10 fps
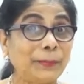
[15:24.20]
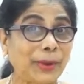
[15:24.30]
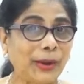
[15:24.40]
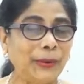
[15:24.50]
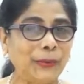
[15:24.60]

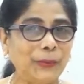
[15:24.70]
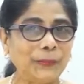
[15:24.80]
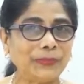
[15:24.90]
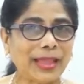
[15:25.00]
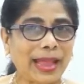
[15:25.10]

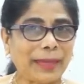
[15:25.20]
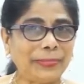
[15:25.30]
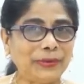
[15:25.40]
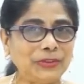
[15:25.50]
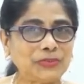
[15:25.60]
palum
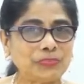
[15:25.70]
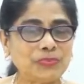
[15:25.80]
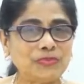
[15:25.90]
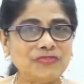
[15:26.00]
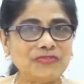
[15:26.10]
ennattu
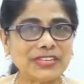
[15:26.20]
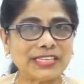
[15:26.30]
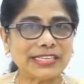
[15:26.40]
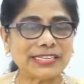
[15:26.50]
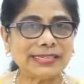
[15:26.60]
spoon
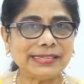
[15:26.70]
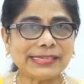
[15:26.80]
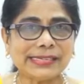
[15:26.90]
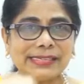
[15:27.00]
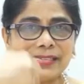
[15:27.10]
vechittu
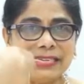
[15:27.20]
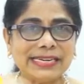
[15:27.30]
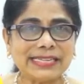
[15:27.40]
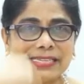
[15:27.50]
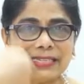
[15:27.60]

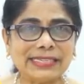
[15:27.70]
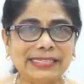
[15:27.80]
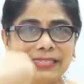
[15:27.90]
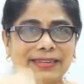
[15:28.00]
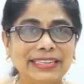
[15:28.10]
thinnan. Yeah,
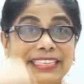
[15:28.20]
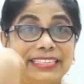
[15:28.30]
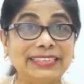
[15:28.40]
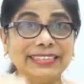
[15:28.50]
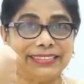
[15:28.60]
yeah,
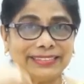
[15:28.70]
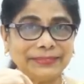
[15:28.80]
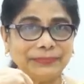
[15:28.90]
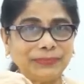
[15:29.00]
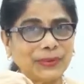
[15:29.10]
yeah,
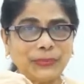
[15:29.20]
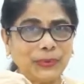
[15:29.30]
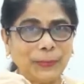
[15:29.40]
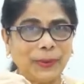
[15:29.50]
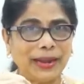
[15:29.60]
yeah.
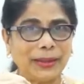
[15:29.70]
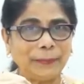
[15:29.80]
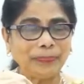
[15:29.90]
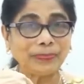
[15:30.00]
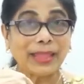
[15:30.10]
Onnu
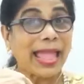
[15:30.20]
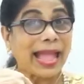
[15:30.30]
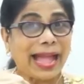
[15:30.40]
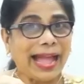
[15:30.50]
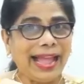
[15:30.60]
padam.
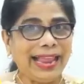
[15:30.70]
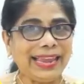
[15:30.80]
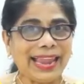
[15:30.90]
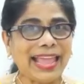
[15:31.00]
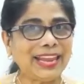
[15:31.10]

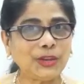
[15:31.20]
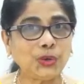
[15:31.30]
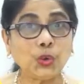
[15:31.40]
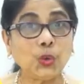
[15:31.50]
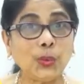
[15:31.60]
I
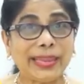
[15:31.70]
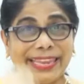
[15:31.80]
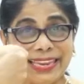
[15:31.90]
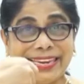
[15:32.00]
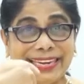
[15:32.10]
like to
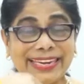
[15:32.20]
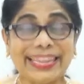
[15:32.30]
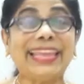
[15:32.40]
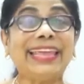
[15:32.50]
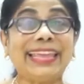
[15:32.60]
eat,
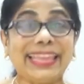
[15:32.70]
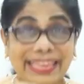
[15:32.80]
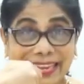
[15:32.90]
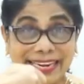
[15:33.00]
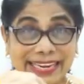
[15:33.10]

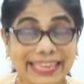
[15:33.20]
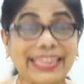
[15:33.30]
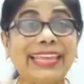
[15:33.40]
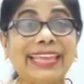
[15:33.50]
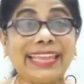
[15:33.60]
eat,
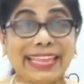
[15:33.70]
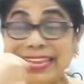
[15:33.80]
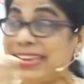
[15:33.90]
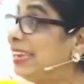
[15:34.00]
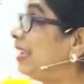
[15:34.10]

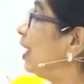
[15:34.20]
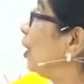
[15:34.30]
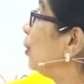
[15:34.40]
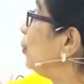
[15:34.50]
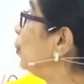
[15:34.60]
eat
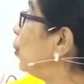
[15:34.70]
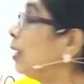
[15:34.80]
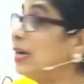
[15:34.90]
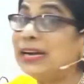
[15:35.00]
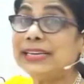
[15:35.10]

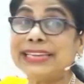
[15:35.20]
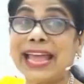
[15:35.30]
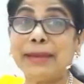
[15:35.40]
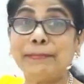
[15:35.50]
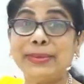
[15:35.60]
yogurt
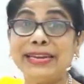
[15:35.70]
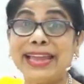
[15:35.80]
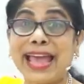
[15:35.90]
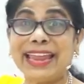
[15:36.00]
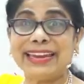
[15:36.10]
and
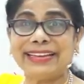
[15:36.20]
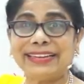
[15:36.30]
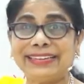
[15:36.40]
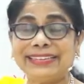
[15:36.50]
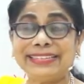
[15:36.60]

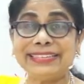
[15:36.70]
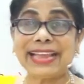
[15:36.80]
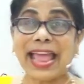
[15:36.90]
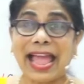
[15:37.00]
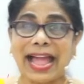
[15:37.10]
bananas.
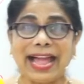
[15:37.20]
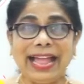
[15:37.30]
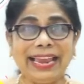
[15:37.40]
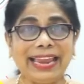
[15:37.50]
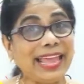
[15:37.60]

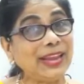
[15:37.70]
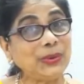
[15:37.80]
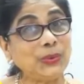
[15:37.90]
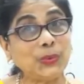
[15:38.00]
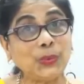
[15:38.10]
I
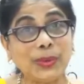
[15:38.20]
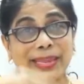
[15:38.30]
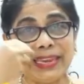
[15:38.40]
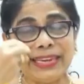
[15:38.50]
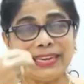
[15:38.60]
like to
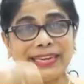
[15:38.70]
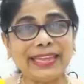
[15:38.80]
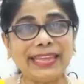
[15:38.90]
eat,